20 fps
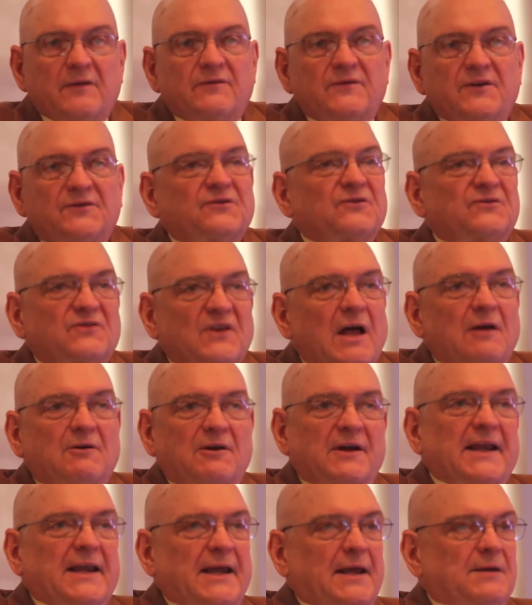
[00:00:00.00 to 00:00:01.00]
this is not
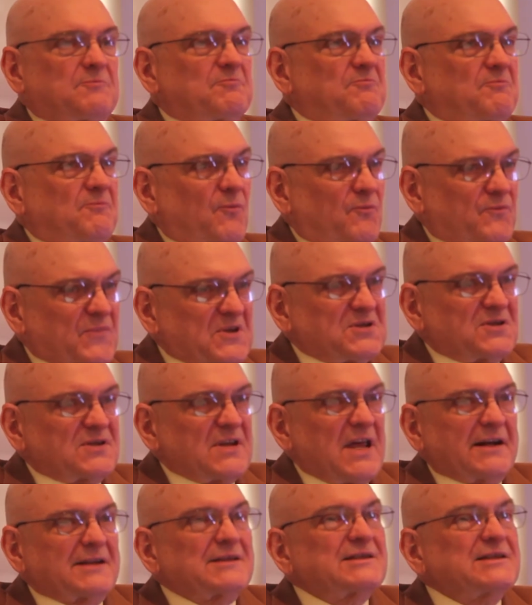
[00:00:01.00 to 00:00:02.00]
going to get, this is
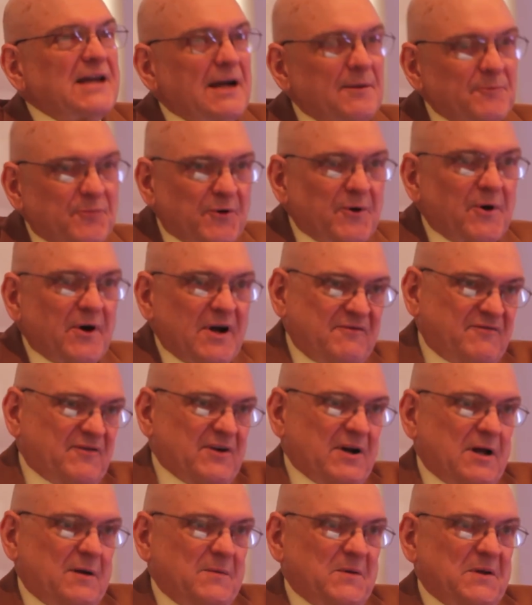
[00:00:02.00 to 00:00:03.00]
not a temporary
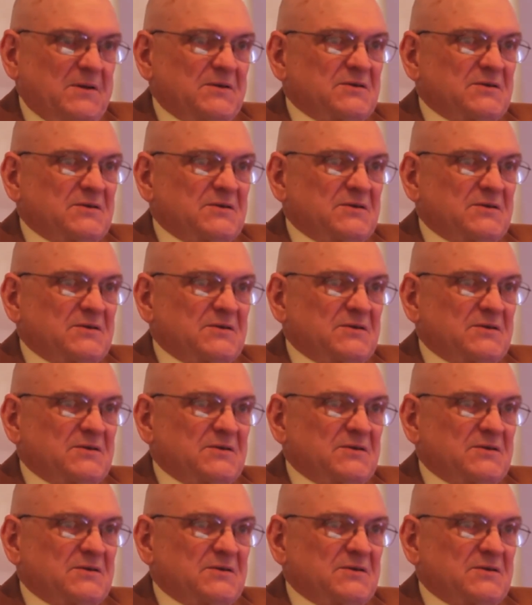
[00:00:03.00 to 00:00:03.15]
phenomenon.